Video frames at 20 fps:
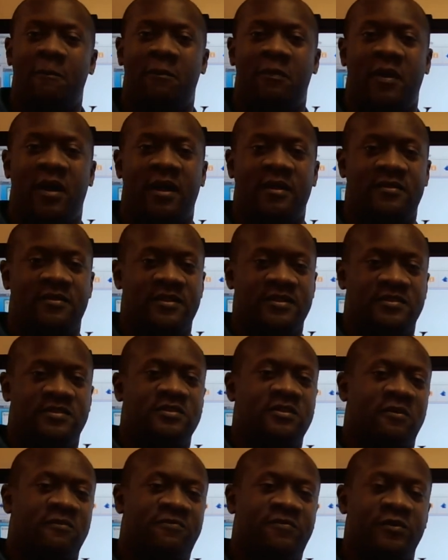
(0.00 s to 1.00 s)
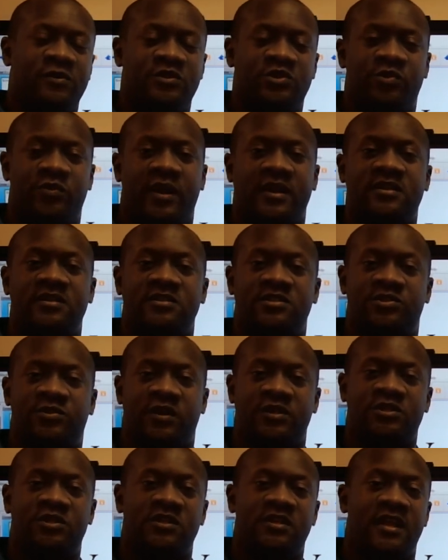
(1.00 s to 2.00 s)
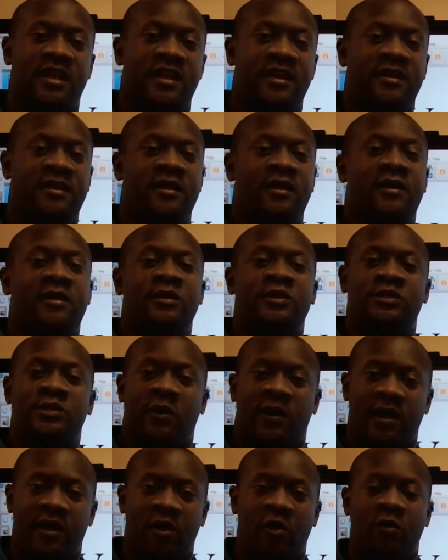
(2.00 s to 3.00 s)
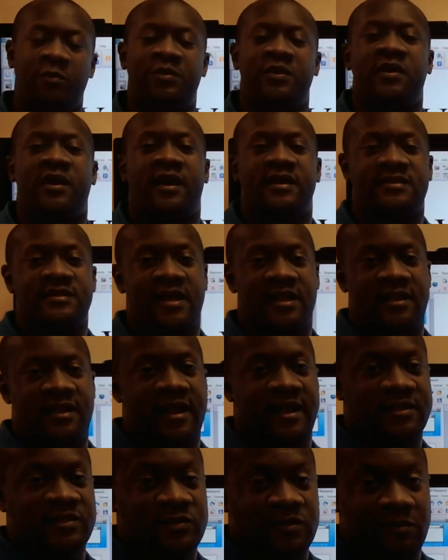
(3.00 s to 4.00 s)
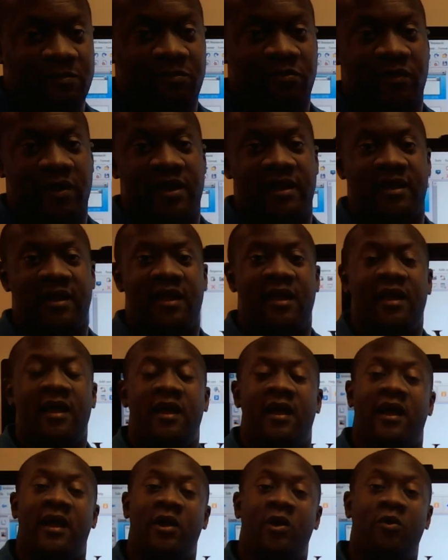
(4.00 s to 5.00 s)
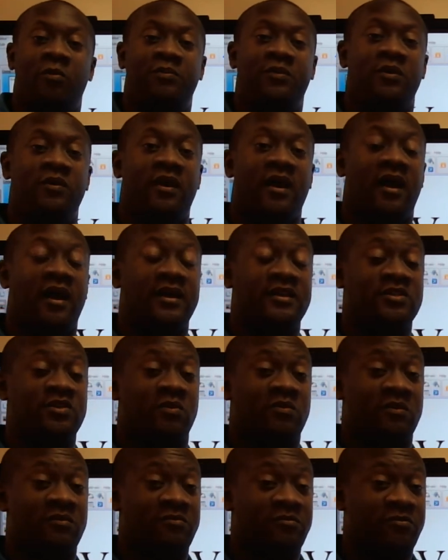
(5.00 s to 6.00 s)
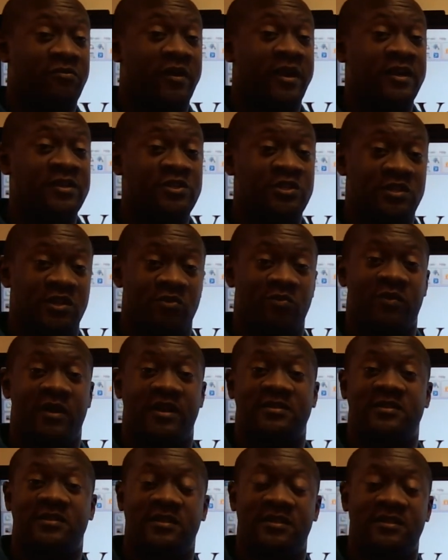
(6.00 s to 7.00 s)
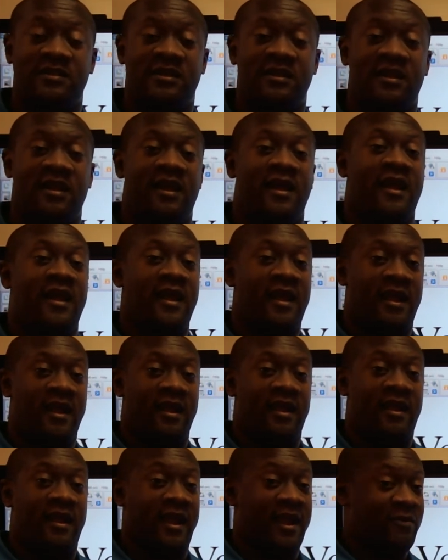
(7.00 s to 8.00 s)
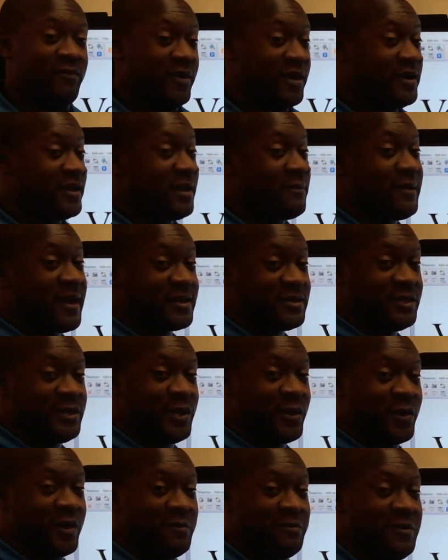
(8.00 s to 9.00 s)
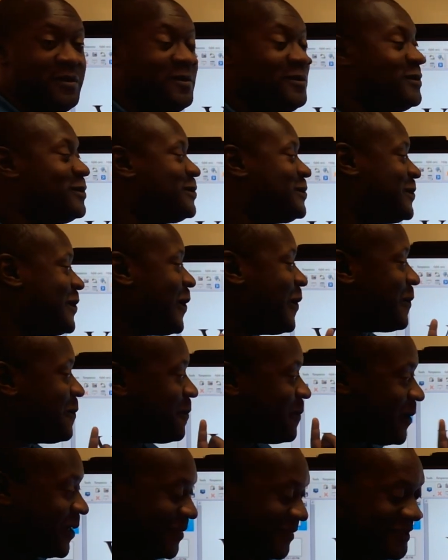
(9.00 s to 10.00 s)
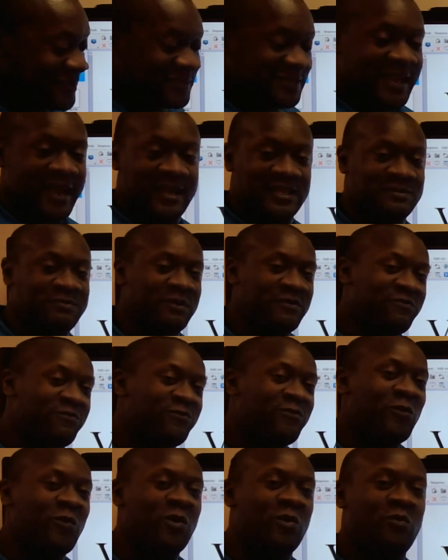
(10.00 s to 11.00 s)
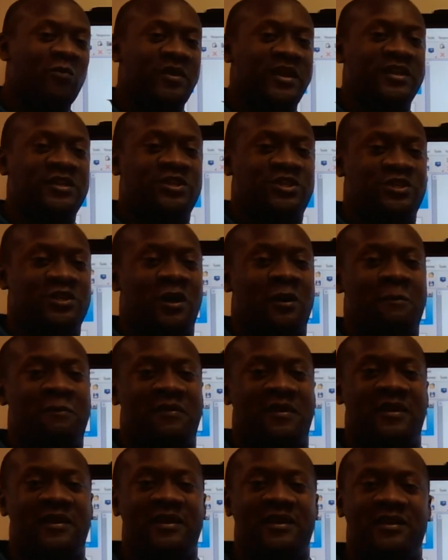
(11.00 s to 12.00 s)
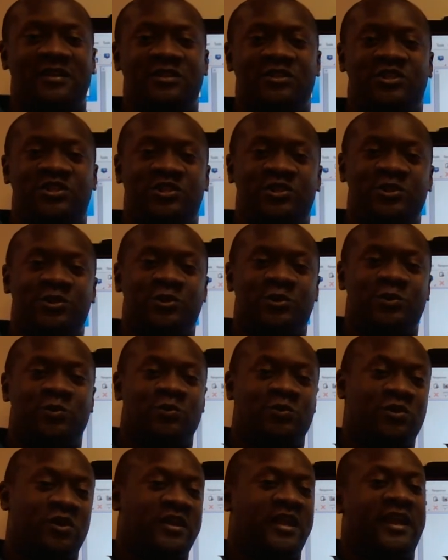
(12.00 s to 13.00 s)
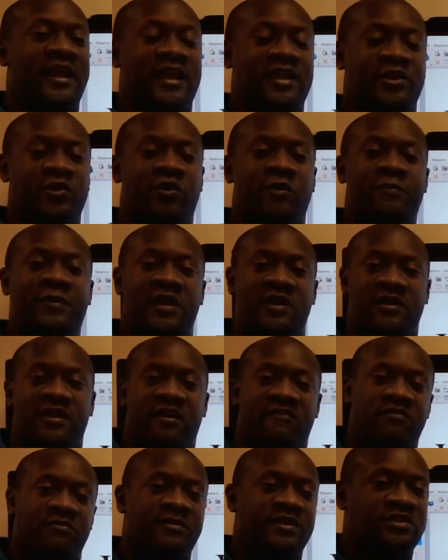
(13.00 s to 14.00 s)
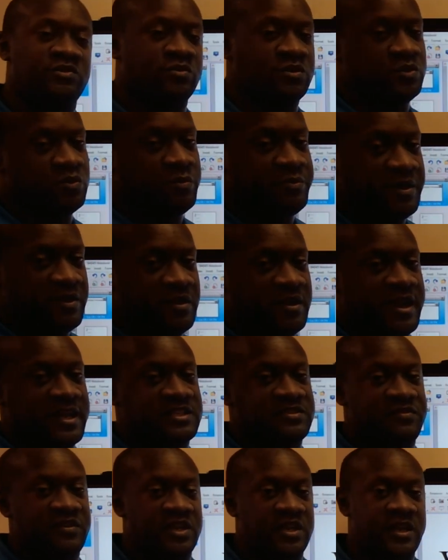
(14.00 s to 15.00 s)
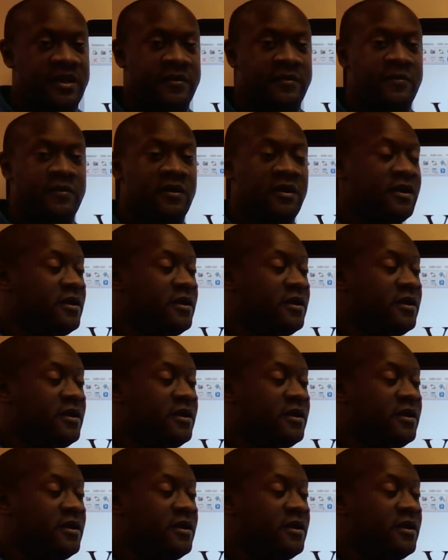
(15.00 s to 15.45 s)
but this is our first direct instruction day, so I hope you guys had an excellent break. I hope you guys are refreshed and rested and ready to get back to Europe. So, in this case, before we jump into looking at European governments, which will be the next video,